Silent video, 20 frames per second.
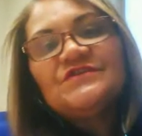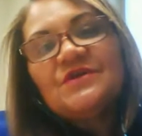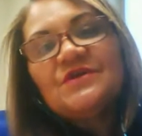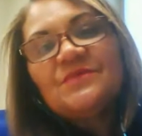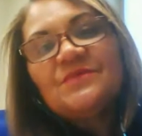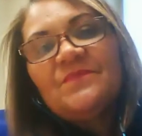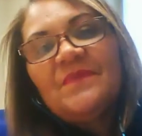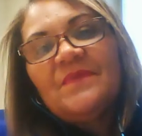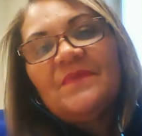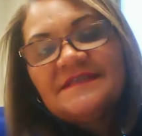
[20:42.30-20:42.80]

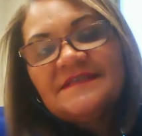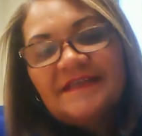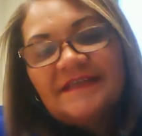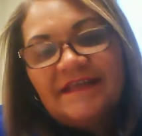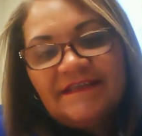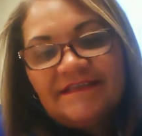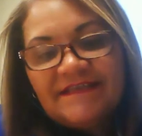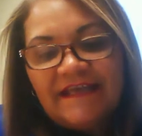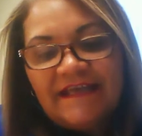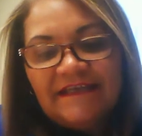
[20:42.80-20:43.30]
much,
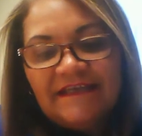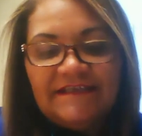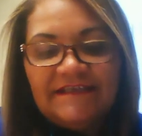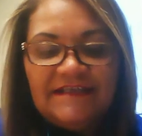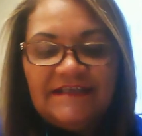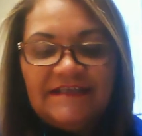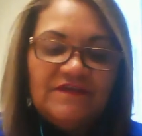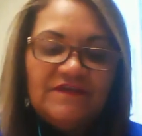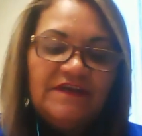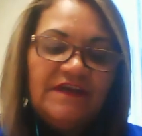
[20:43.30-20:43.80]
Sandy.
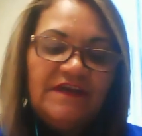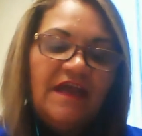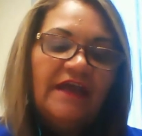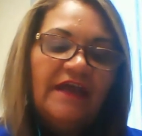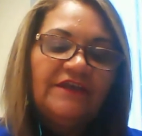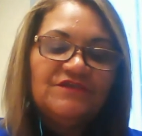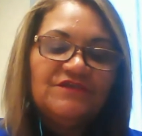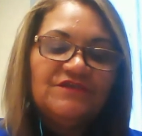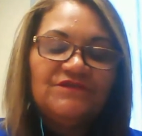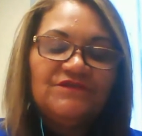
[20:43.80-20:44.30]
That's very
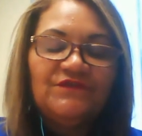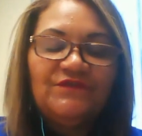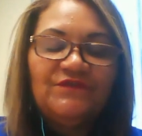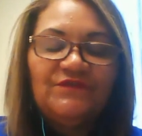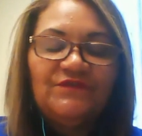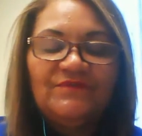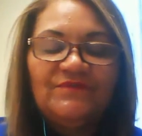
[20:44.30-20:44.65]
kind of you.